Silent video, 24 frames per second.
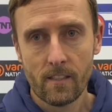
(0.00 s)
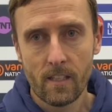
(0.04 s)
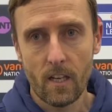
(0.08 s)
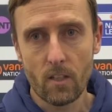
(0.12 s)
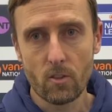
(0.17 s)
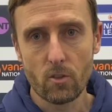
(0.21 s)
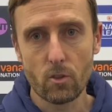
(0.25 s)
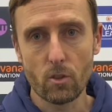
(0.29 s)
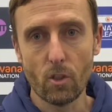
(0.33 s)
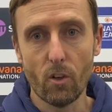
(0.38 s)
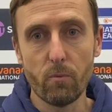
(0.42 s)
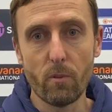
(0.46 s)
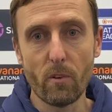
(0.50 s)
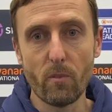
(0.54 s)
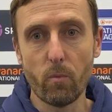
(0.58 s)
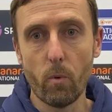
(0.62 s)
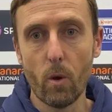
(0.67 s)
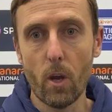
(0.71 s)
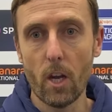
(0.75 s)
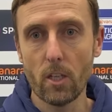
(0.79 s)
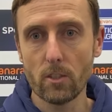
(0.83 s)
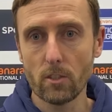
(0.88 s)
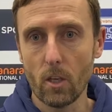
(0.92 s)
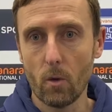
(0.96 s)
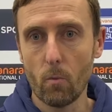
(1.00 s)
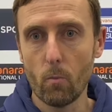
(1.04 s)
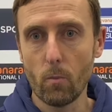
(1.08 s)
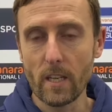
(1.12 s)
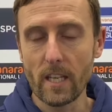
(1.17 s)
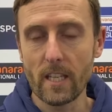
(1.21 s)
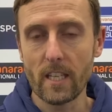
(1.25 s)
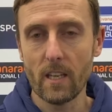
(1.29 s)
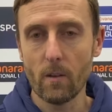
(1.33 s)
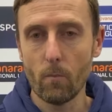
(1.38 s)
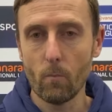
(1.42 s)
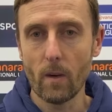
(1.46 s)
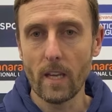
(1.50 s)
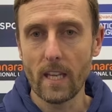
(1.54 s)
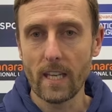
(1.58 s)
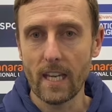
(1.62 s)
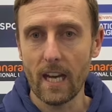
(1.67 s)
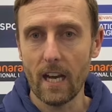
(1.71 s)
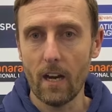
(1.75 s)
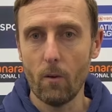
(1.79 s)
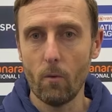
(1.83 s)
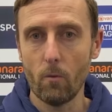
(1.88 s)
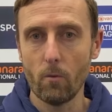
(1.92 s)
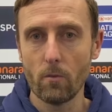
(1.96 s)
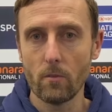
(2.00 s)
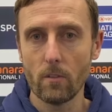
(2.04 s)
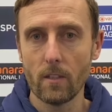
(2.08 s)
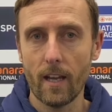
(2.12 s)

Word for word: and stuff we've worked on week in, week out